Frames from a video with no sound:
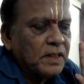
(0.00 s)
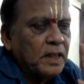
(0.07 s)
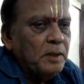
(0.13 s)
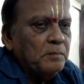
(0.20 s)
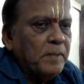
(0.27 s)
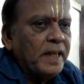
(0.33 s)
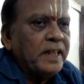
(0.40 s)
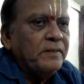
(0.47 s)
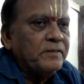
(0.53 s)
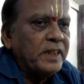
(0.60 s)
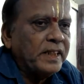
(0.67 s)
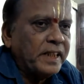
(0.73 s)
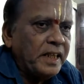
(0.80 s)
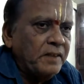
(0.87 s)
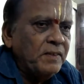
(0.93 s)
But if that
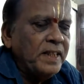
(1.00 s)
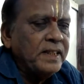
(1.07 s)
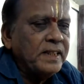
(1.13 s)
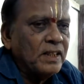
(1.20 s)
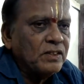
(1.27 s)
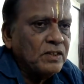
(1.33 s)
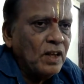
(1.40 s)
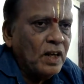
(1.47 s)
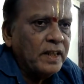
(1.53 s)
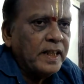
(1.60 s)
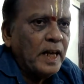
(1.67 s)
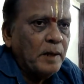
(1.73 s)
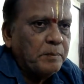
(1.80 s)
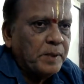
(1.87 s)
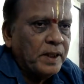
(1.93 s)
event does not
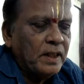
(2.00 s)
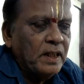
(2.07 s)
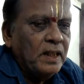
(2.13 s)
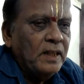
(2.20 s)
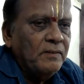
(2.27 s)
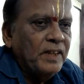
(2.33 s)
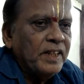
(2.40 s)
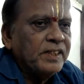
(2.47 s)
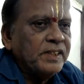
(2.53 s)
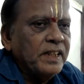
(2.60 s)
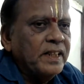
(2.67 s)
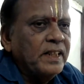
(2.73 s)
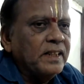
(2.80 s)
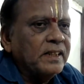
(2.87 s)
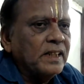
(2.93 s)
happen, vested
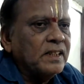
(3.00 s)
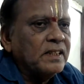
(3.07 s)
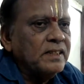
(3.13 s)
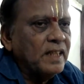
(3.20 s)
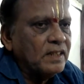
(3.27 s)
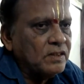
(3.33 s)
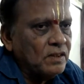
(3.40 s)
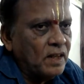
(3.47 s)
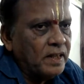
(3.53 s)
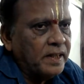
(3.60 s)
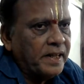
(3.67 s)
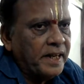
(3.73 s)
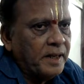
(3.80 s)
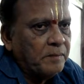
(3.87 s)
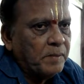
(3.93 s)
interest does not
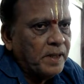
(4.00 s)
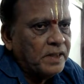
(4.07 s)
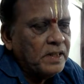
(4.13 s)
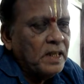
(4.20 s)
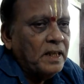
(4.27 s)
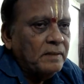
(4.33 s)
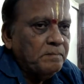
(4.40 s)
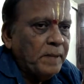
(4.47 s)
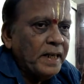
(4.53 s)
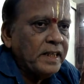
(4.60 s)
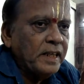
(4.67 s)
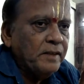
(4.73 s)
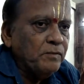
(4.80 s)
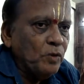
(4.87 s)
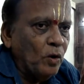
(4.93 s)
take place. But if
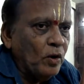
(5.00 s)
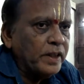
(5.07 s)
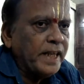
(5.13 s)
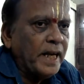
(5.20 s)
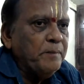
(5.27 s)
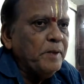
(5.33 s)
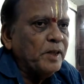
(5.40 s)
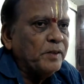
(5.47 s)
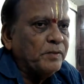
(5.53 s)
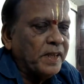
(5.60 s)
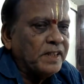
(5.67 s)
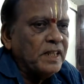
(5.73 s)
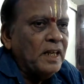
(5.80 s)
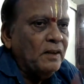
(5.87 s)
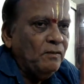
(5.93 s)
no time is fixed,
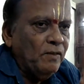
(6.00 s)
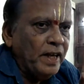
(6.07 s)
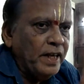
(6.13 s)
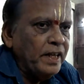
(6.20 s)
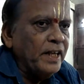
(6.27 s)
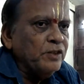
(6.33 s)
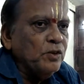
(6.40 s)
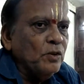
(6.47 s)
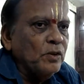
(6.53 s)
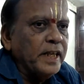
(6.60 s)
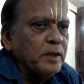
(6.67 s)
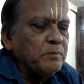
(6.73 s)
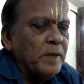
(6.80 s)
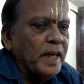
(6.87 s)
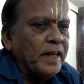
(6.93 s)
when I should get
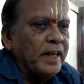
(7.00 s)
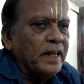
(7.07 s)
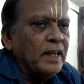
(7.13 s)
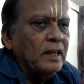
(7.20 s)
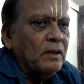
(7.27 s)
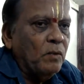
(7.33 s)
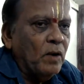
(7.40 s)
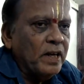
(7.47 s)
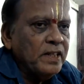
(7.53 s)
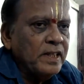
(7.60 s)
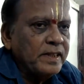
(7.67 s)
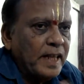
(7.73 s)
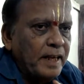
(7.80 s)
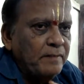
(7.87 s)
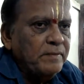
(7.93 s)
married, what is the
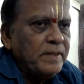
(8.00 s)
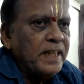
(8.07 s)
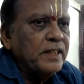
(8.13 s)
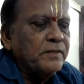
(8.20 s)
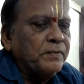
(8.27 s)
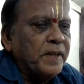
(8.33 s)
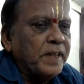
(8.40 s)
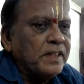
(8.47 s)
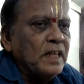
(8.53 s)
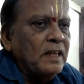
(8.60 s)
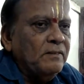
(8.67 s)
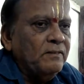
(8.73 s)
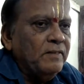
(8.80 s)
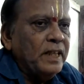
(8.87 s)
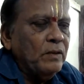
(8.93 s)
time that is fixed?
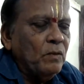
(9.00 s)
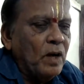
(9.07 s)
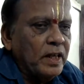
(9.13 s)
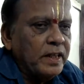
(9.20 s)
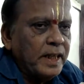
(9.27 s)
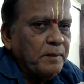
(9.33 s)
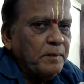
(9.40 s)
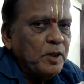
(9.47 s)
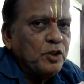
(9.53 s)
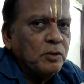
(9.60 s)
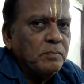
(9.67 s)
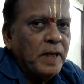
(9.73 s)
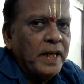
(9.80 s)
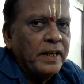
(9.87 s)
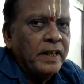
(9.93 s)
Within what time I should
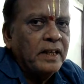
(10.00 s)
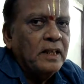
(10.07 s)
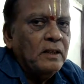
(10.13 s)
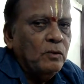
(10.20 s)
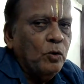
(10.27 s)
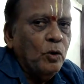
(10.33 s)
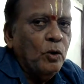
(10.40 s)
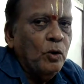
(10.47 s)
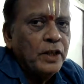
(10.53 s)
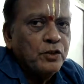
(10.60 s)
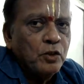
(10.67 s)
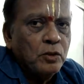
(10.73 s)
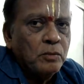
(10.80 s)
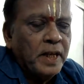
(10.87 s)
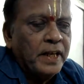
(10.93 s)
marry? Who I
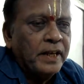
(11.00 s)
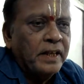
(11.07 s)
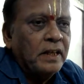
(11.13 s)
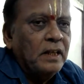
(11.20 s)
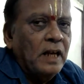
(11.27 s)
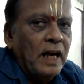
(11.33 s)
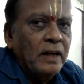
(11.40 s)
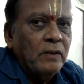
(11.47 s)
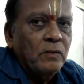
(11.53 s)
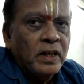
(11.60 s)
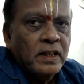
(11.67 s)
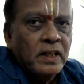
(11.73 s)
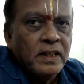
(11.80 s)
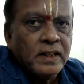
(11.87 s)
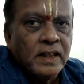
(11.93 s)
should marry? And what are
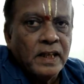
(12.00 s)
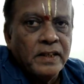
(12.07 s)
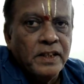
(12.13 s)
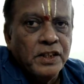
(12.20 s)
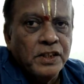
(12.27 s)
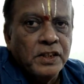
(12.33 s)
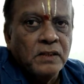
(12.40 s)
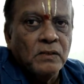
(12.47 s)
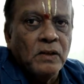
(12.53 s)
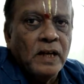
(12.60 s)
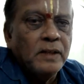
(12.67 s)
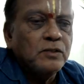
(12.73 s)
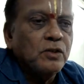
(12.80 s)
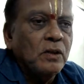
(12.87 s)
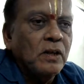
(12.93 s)
the conditions
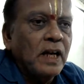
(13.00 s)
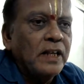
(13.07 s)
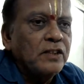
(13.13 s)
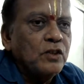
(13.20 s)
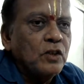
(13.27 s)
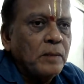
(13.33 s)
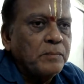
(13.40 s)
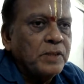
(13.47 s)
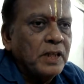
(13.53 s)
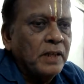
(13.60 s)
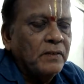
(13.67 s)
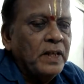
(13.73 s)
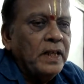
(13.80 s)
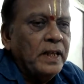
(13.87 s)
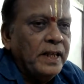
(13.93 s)
I should observe
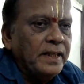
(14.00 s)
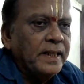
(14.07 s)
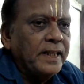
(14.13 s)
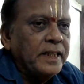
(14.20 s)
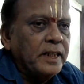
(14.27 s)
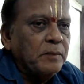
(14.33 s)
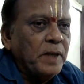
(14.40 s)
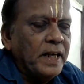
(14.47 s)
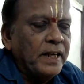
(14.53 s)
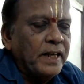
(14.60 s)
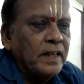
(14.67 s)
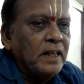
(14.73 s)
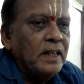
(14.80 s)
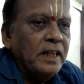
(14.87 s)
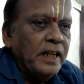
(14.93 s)
in getting married?
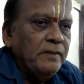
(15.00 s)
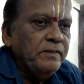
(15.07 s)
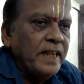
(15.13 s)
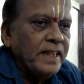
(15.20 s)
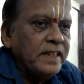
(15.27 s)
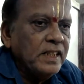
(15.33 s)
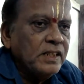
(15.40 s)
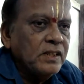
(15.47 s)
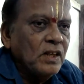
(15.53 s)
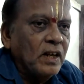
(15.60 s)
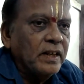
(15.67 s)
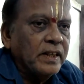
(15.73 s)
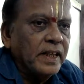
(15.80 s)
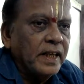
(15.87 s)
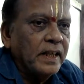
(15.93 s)
If that is not
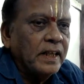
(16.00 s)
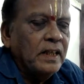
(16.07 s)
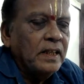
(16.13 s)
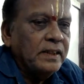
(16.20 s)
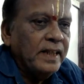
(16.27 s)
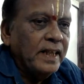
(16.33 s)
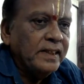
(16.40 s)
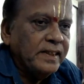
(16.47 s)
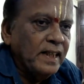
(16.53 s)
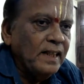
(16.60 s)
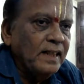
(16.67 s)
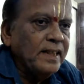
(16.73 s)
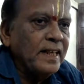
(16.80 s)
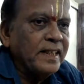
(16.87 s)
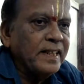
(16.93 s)
there, then till
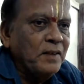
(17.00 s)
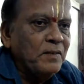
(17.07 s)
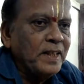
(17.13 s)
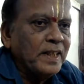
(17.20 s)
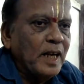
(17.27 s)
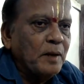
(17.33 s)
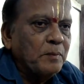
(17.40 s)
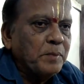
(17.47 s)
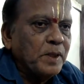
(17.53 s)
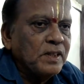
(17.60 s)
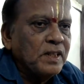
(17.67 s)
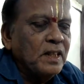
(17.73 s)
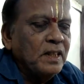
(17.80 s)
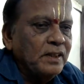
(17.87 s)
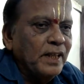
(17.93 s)
that event happens,
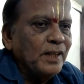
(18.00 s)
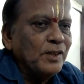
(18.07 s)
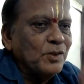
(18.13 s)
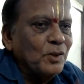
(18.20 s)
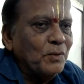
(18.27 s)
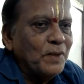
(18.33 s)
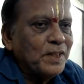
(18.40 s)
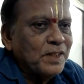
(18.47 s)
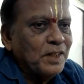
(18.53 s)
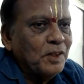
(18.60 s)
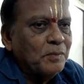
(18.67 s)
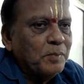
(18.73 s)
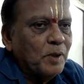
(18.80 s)
there is no vested interest.